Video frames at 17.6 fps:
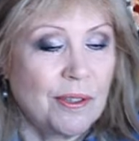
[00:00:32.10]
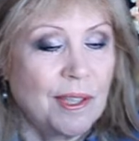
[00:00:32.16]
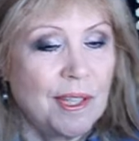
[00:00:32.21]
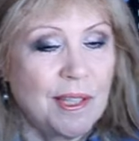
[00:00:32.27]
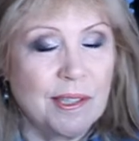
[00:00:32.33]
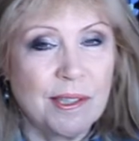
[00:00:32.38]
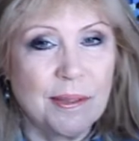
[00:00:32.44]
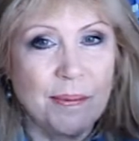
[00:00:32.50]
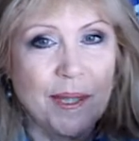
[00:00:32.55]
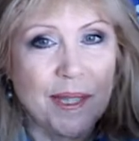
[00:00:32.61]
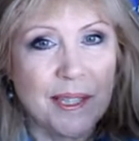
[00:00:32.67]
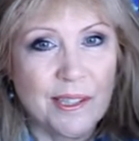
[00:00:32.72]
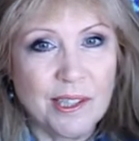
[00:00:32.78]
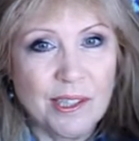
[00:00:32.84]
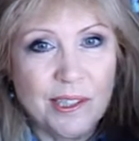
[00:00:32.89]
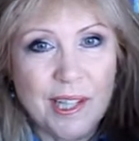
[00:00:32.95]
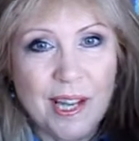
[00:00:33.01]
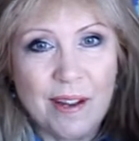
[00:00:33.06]
and things. I mean, they
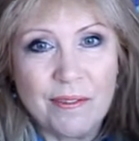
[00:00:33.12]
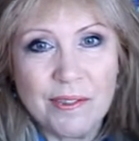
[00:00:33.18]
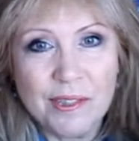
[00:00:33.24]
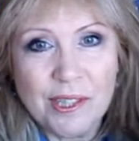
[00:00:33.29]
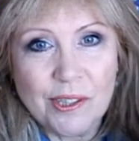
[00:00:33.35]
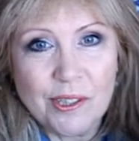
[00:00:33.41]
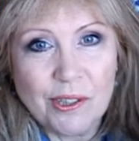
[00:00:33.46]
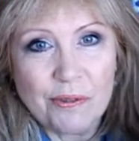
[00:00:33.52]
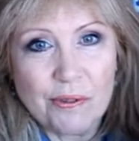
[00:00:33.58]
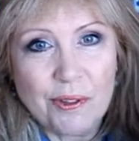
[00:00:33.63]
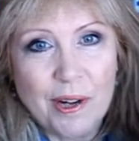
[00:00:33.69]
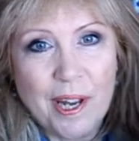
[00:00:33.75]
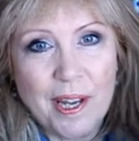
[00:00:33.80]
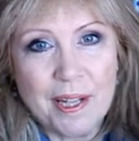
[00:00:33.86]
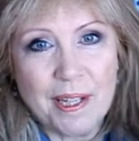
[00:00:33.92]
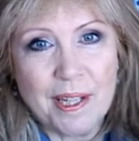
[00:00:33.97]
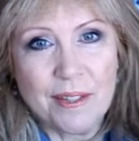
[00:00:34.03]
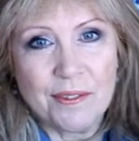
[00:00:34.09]
just have such a
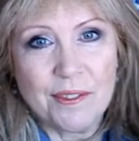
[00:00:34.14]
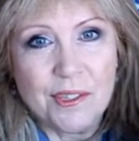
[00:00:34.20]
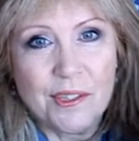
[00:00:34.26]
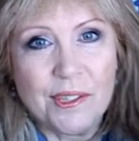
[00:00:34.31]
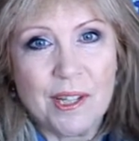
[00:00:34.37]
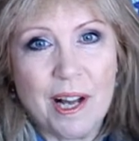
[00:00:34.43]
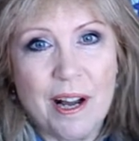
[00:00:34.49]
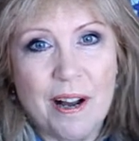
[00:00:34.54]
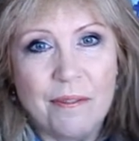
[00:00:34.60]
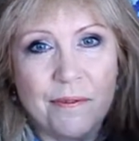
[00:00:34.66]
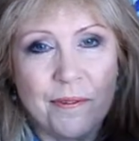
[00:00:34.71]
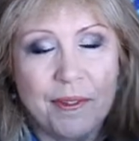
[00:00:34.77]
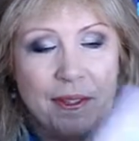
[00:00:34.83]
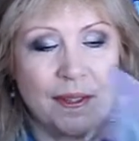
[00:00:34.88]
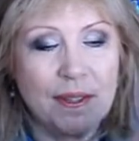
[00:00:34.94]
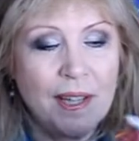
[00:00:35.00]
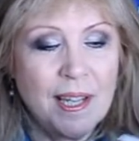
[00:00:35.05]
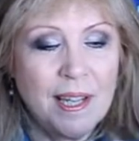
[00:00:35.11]
variety of stuff,
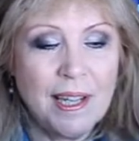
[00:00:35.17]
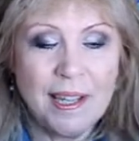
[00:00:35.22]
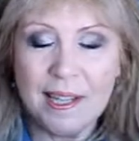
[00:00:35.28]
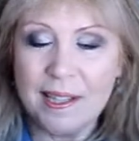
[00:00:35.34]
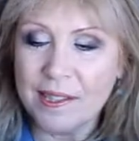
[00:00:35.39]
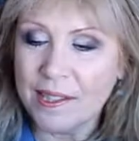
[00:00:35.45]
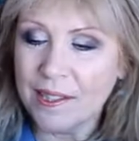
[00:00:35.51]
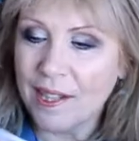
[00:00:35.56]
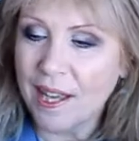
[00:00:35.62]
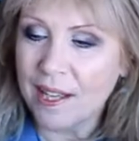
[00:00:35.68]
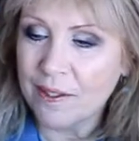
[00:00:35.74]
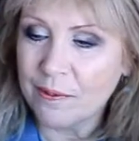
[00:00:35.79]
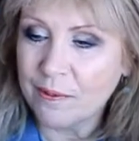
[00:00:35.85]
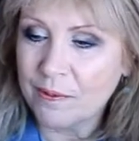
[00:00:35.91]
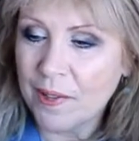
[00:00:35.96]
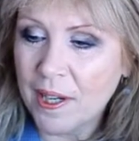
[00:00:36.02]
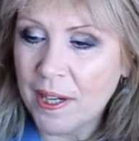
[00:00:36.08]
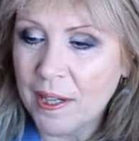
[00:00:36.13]
and it's a lot
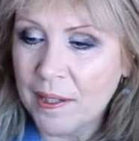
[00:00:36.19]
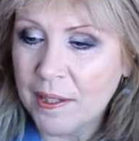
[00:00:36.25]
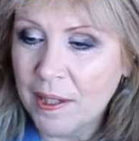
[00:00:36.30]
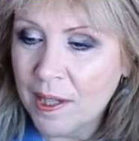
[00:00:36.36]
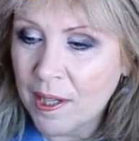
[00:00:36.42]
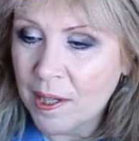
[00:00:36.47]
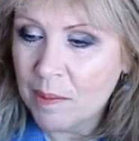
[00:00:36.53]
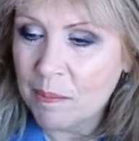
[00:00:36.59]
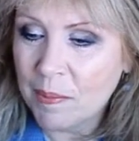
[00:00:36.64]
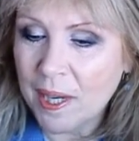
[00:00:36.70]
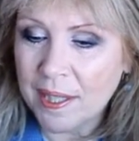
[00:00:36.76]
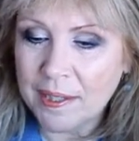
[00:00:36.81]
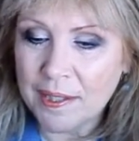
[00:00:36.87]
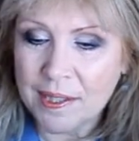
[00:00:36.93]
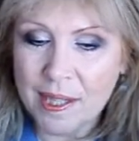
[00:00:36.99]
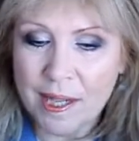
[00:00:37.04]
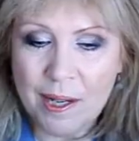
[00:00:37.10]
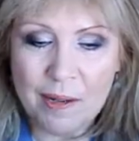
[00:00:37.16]
of fun.
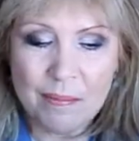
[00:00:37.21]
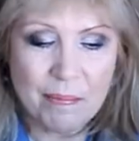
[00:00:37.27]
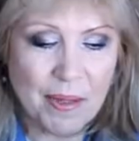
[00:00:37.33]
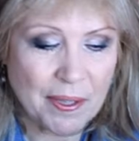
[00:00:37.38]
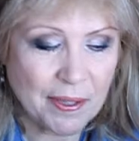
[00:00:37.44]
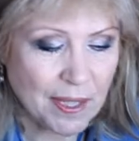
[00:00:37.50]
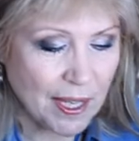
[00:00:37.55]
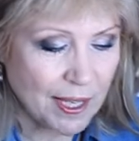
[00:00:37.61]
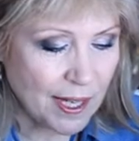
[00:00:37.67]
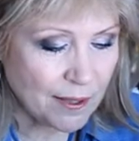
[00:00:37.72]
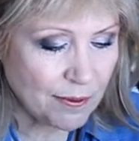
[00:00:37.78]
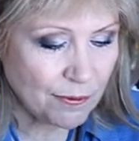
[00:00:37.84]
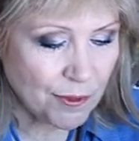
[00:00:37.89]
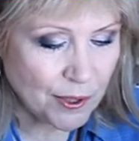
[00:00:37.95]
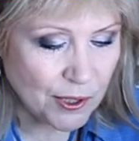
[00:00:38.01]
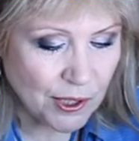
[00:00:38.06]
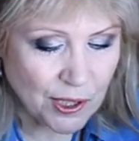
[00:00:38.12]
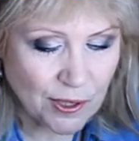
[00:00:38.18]
But um, I thought I'd
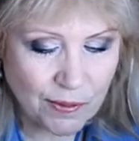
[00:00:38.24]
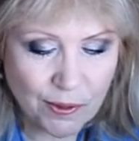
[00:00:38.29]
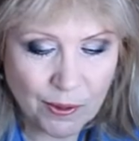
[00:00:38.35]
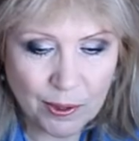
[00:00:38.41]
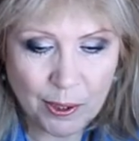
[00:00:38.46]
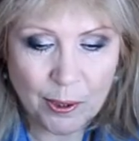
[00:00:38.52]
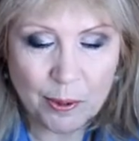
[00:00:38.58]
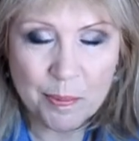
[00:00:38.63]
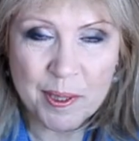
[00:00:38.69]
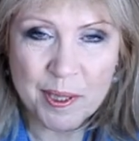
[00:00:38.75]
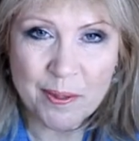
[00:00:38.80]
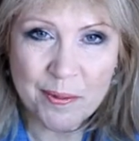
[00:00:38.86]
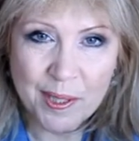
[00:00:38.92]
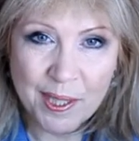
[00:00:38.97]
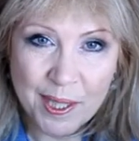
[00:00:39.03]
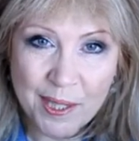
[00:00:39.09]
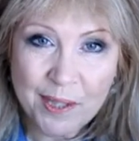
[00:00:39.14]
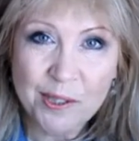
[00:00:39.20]
first give you a little bit
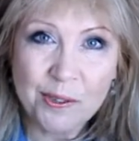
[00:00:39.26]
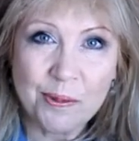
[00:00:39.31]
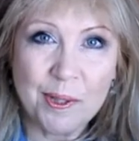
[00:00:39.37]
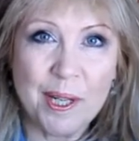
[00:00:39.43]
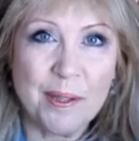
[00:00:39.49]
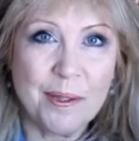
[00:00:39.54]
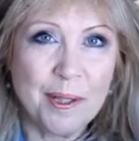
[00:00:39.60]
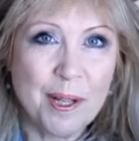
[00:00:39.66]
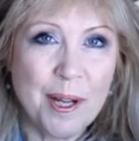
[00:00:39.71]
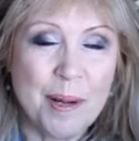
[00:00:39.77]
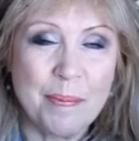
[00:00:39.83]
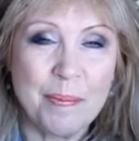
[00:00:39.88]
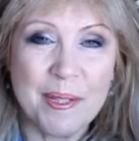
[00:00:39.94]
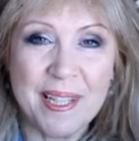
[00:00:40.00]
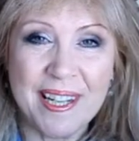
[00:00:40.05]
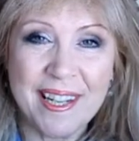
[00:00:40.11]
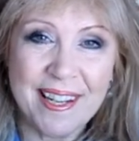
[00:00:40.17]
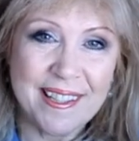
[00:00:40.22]
of the history on the
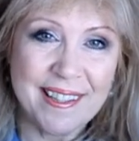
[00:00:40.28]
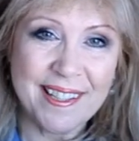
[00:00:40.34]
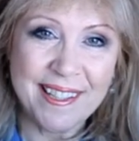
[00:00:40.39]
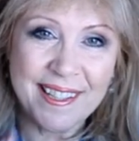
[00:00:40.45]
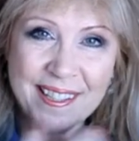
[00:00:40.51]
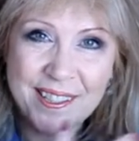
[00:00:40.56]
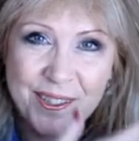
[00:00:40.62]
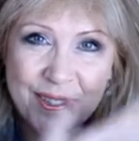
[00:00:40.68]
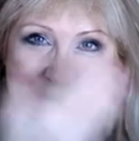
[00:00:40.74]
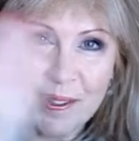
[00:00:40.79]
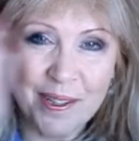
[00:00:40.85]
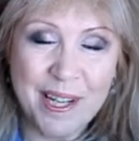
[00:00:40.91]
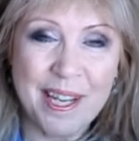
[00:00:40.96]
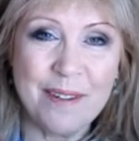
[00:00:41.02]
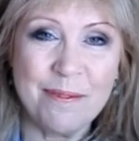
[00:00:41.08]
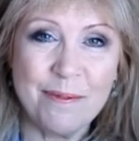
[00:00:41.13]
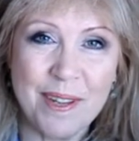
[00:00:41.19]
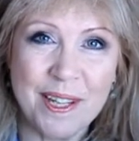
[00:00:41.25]
company, and then I do
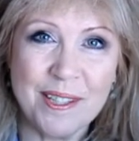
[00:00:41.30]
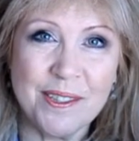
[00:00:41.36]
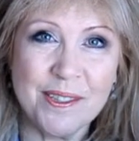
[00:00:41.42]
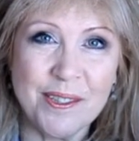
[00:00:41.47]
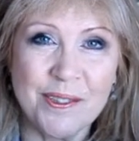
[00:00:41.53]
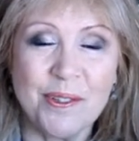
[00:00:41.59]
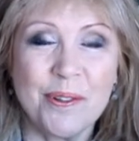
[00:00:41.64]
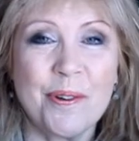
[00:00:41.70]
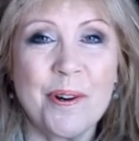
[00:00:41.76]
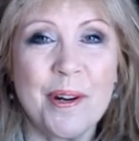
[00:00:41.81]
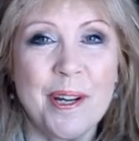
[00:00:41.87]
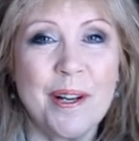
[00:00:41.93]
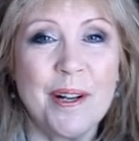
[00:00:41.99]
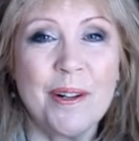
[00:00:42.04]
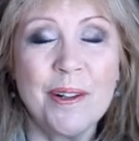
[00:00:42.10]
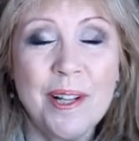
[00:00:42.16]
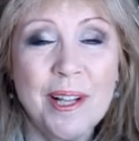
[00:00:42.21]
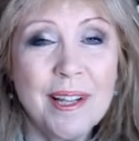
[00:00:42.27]
a face
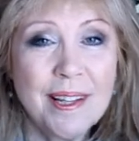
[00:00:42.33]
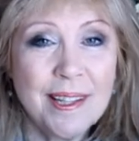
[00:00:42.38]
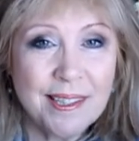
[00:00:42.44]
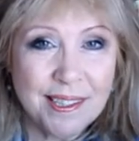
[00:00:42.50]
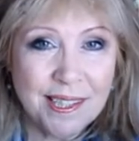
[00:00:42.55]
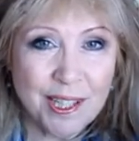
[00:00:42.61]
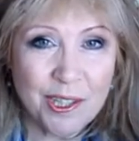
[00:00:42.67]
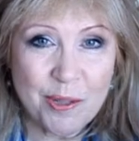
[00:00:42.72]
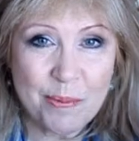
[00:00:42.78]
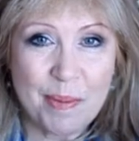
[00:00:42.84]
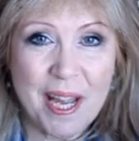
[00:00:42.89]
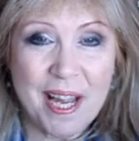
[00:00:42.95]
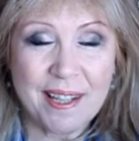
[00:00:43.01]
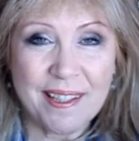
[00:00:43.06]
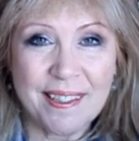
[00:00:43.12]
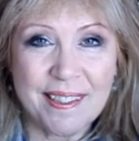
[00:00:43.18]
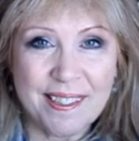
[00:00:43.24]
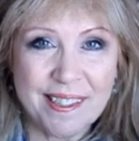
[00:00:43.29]
tutorial, take you
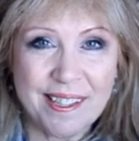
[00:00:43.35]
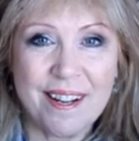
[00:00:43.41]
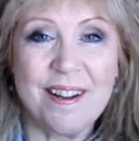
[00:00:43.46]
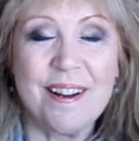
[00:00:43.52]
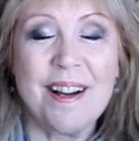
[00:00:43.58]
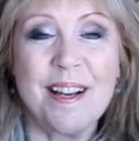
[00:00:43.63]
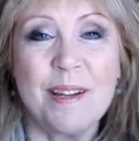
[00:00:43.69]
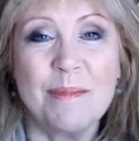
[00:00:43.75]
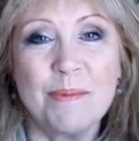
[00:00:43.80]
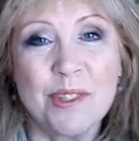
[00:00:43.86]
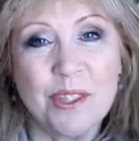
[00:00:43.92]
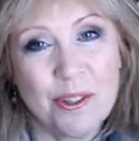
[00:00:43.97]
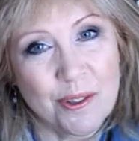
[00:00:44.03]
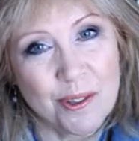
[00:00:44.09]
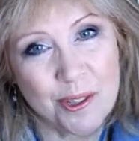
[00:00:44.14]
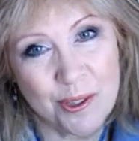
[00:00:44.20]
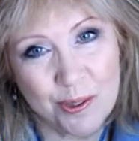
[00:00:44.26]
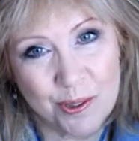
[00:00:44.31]
back in time so
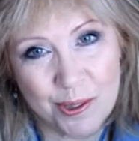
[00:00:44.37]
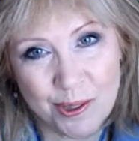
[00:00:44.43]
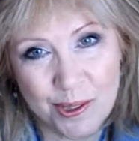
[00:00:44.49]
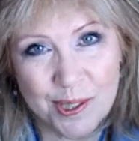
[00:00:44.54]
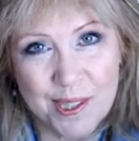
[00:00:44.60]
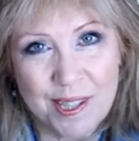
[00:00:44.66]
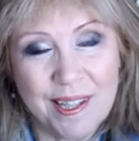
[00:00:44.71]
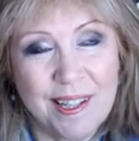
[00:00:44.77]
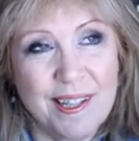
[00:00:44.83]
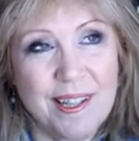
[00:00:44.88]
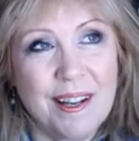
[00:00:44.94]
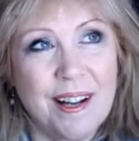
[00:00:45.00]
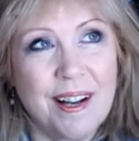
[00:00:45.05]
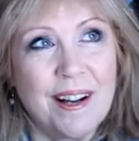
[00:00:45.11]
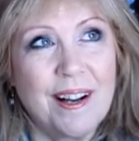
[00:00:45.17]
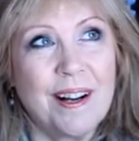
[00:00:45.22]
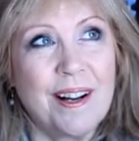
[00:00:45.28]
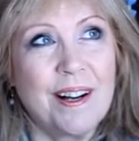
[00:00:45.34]
that you could see
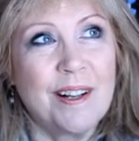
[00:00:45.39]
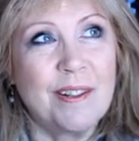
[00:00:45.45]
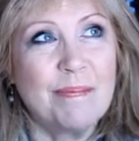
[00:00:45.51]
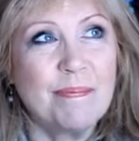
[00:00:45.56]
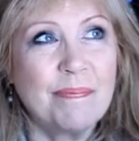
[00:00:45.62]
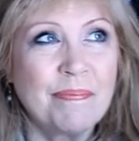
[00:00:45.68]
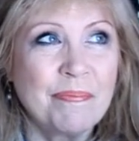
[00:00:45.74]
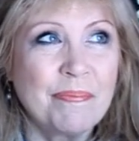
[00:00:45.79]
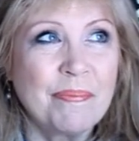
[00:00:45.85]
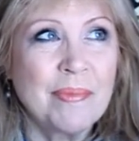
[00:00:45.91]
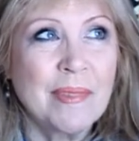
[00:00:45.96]
um,